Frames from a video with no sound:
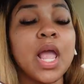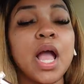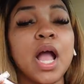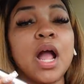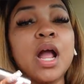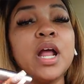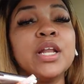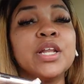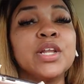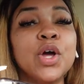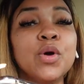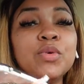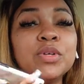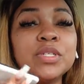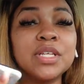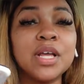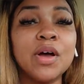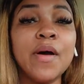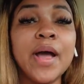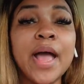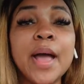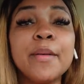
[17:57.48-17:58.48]
I already know what's
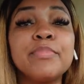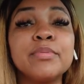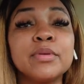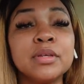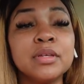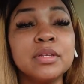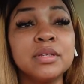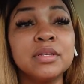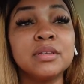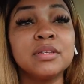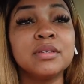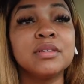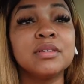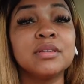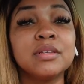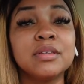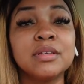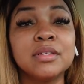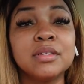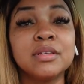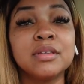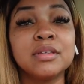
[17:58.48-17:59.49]
gonna happen.
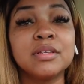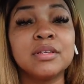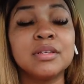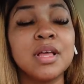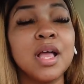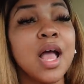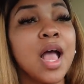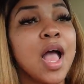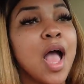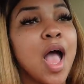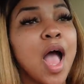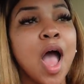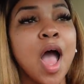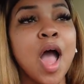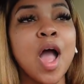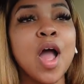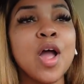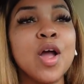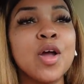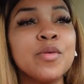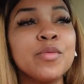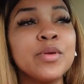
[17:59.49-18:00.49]

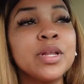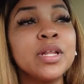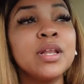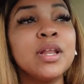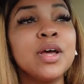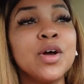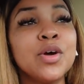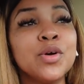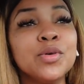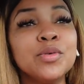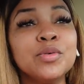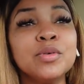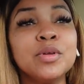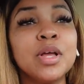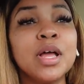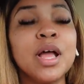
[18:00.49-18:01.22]
I already know.